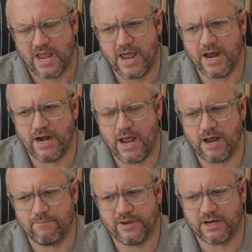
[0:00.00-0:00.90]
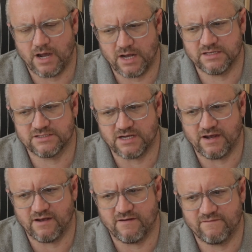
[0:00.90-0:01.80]
and because
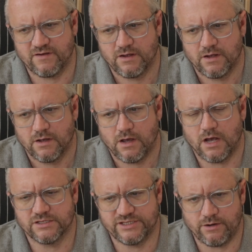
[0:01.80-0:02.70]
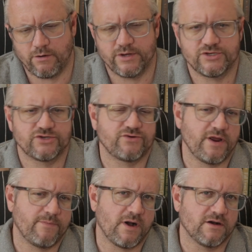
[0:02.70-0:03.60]
of a zero interest
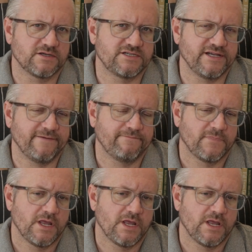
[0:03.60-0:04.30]
rate policy.